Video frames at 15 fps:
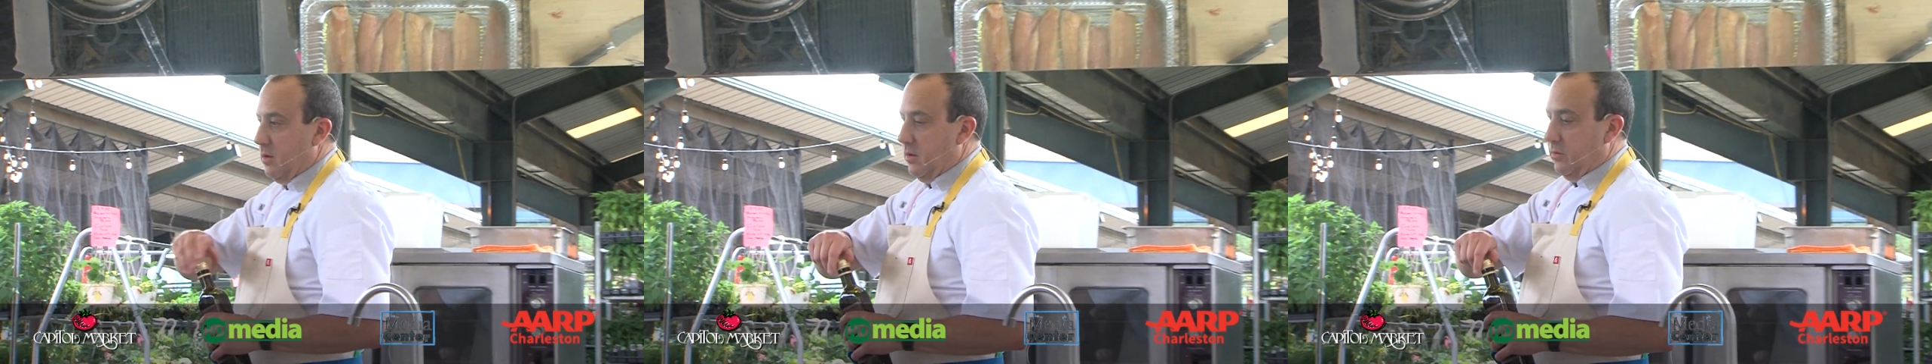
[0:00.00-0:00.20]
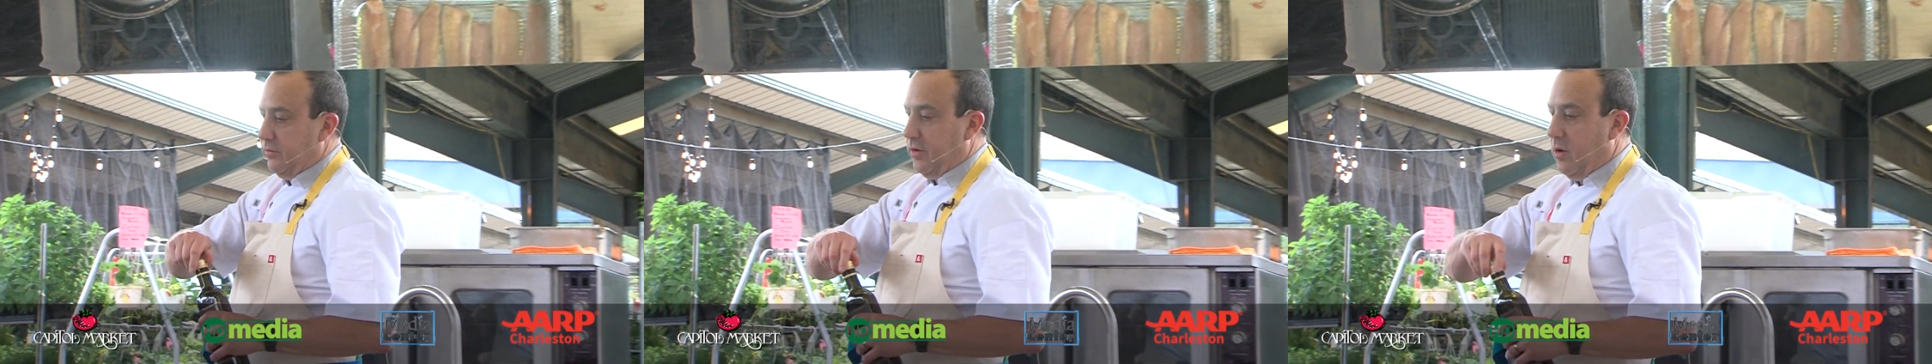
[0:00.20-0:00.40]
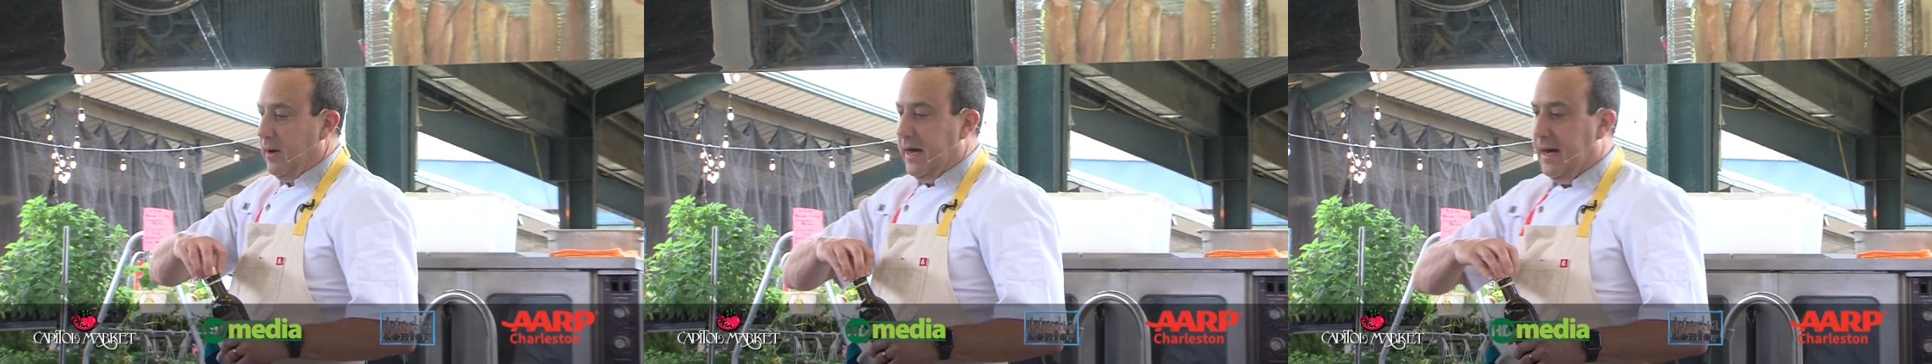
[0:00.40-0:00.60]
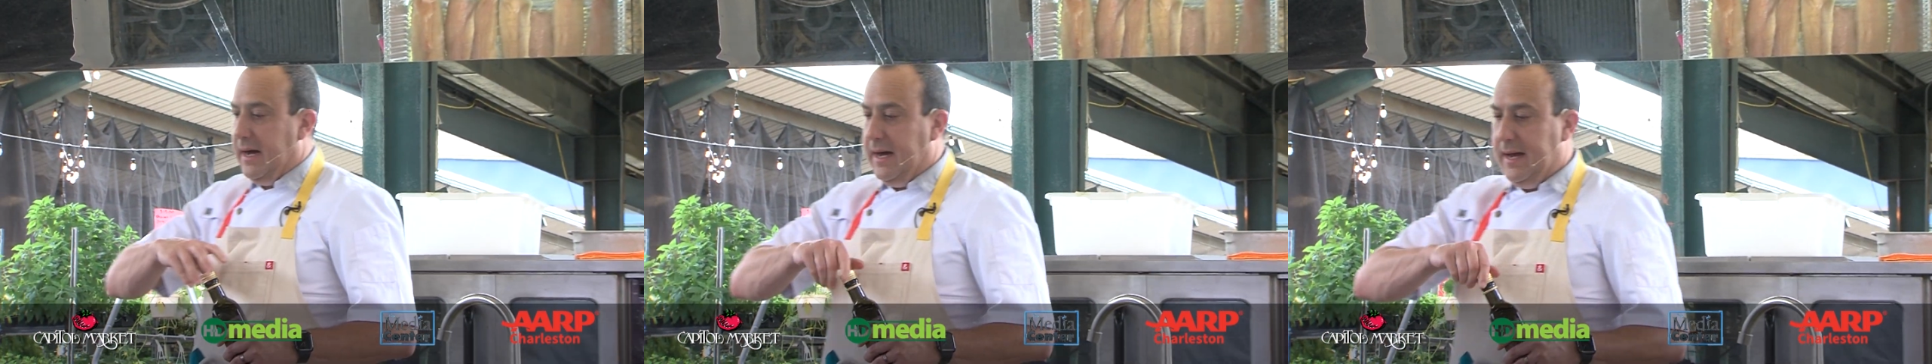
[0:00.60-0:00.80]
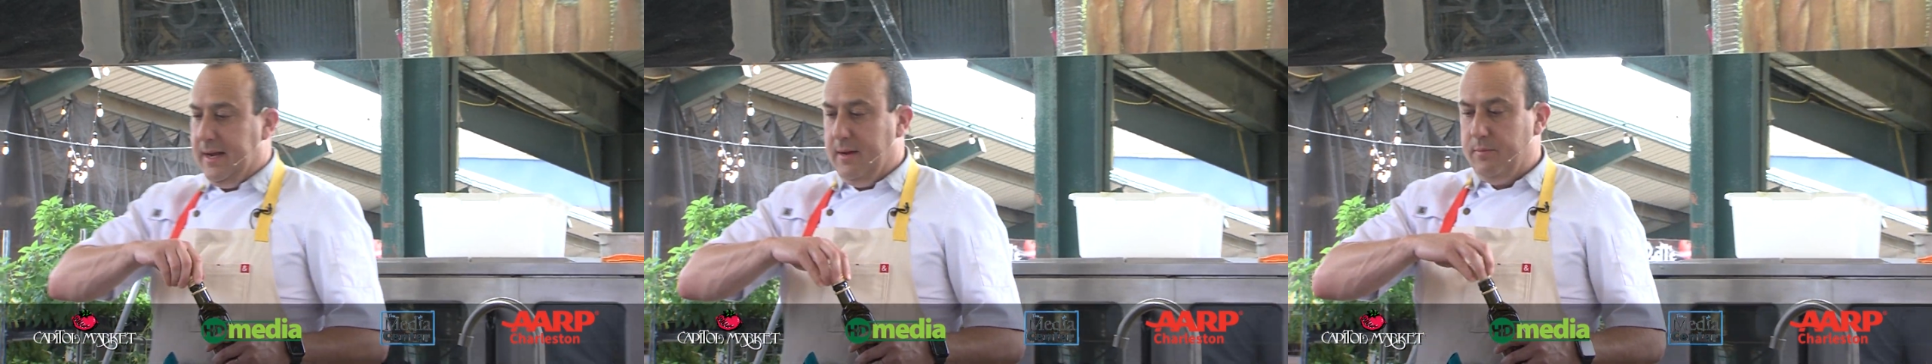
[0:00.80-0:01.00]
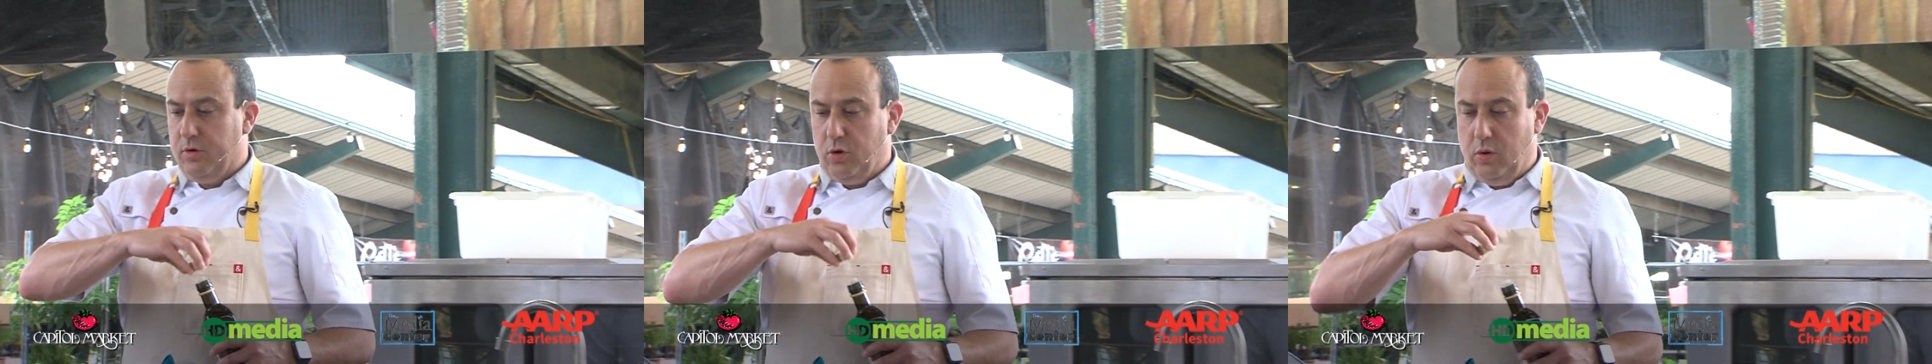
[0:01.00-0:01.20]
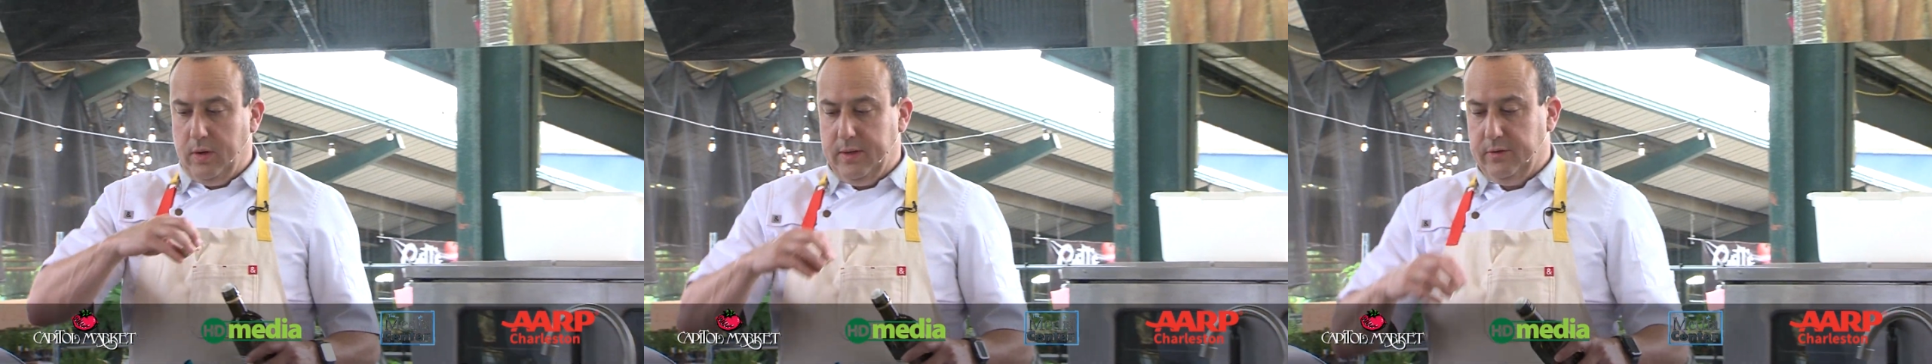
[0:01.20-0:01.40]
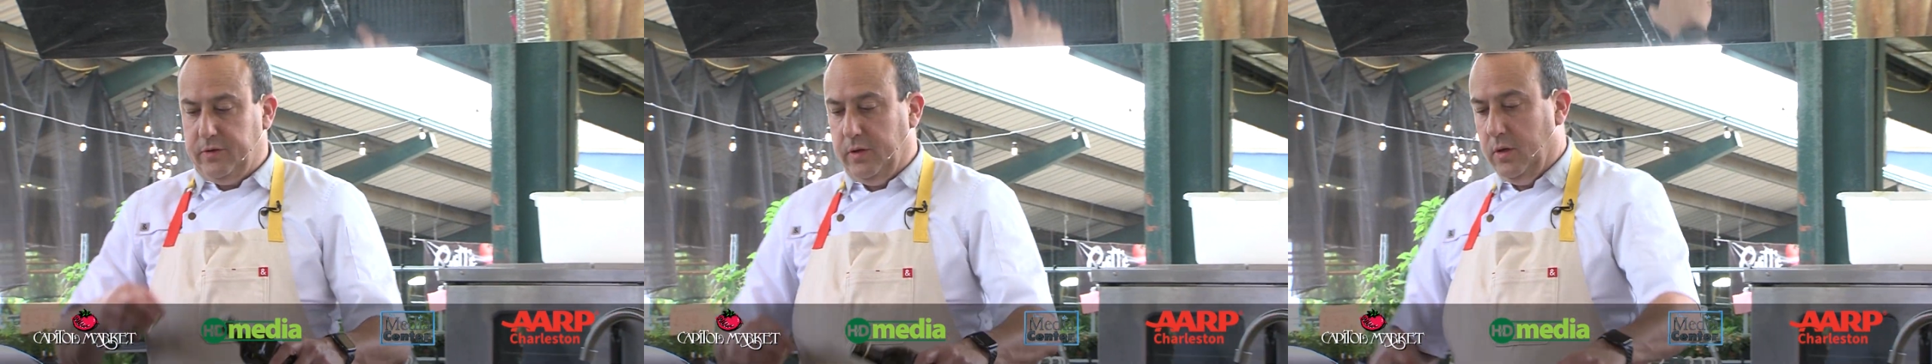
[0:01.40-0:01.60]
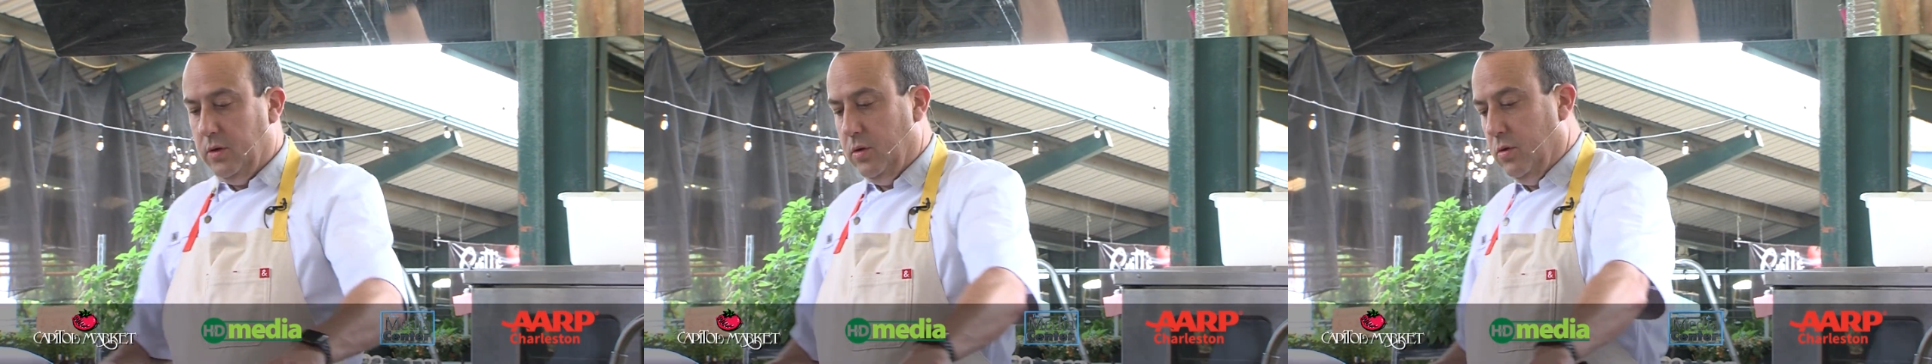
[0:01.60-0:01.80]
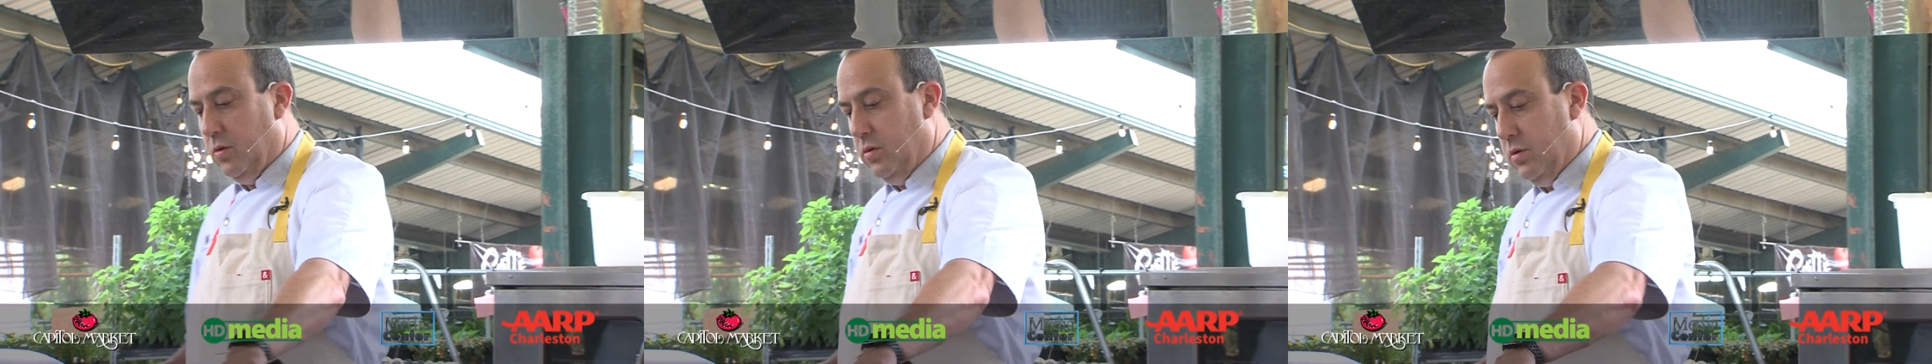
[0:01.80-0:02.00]
So I am going
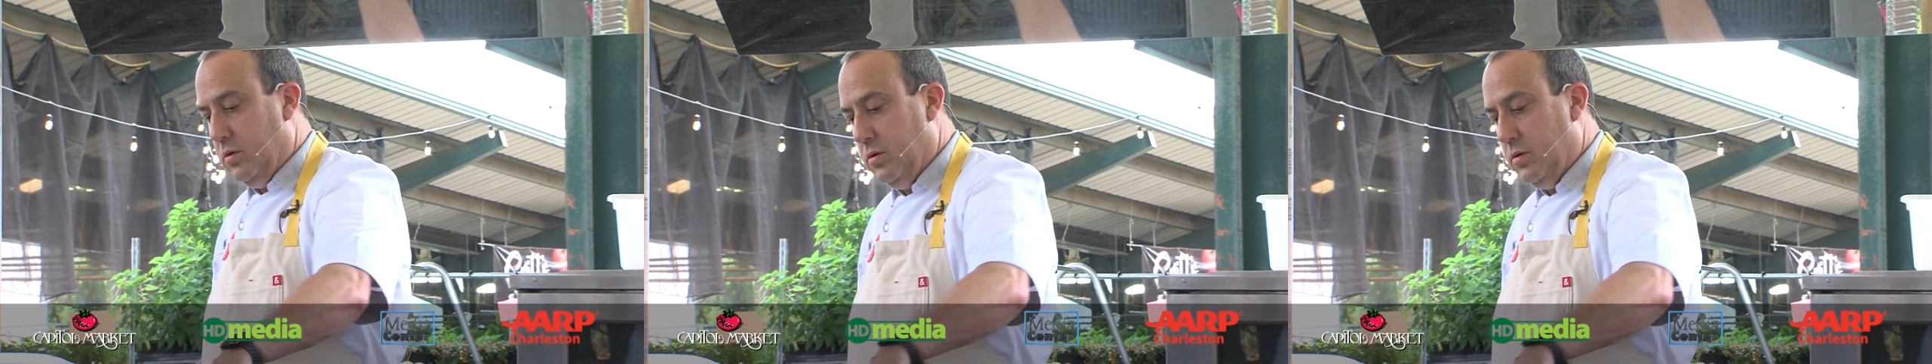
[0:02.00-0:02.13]
to,